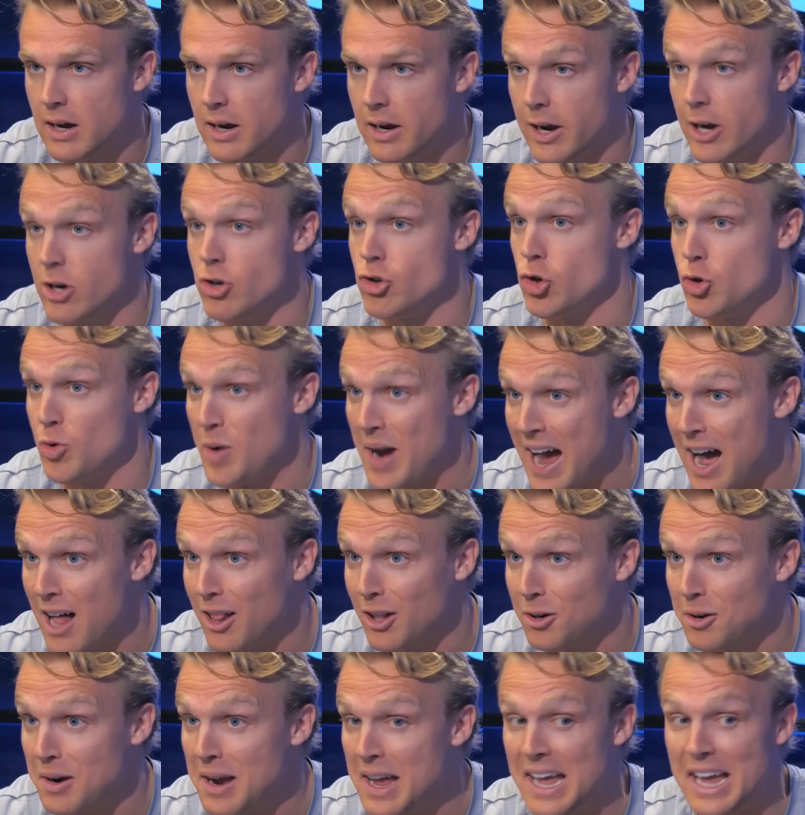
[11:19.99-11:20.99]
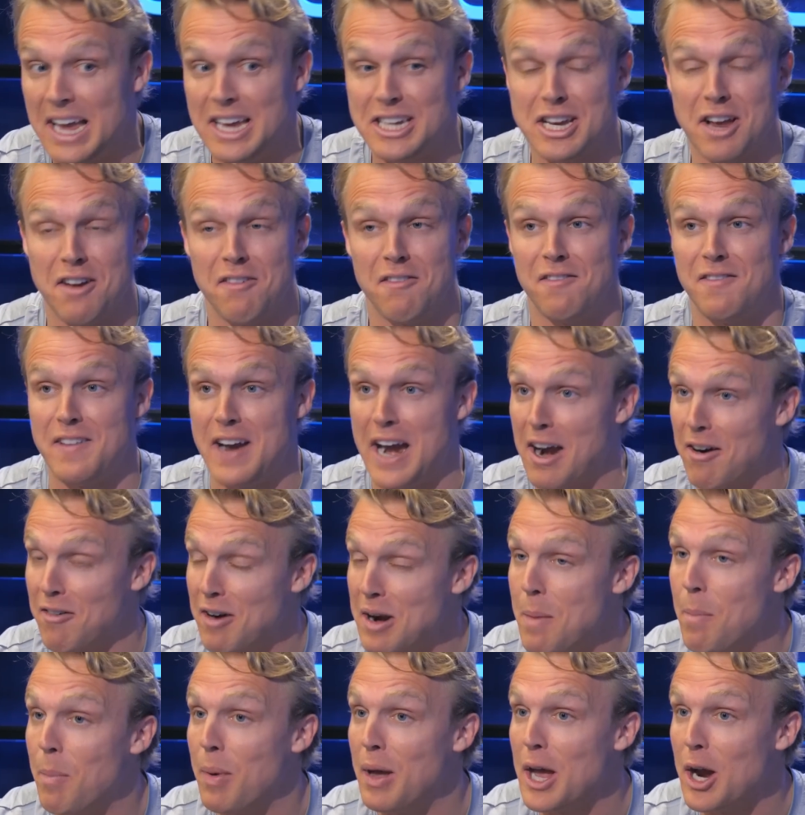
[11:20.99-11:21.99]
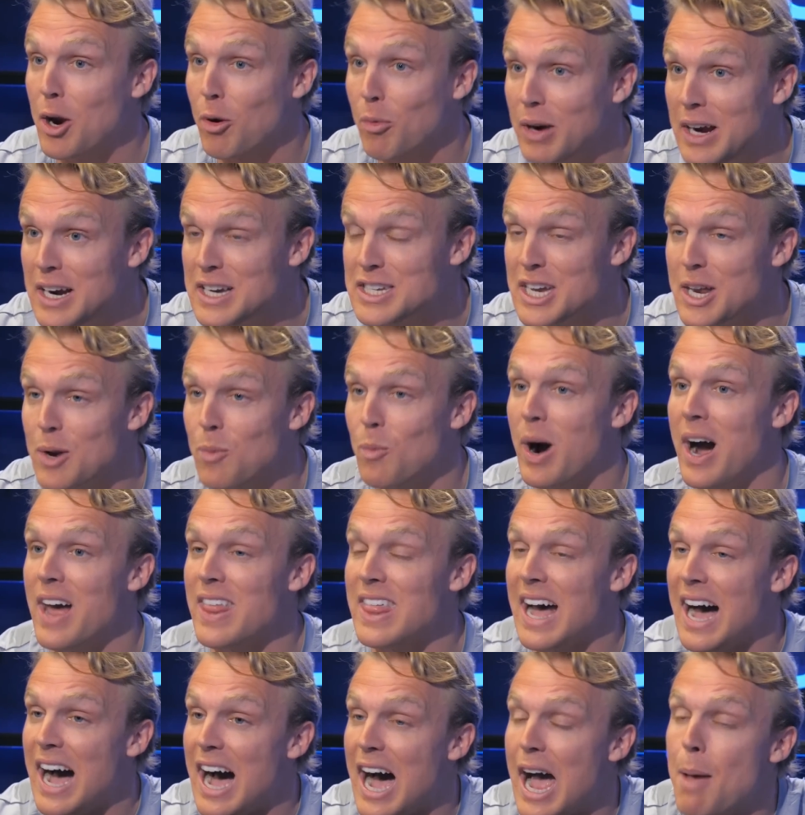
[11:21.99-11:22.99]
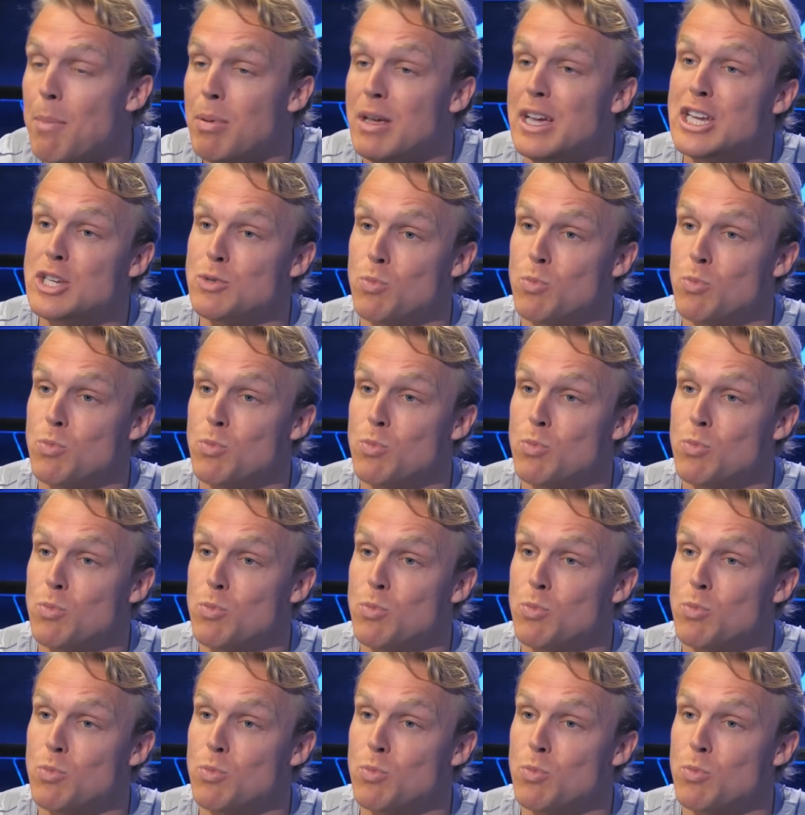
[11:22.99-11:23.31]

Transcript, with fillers: And Drew Allar is a very big reason why the hype is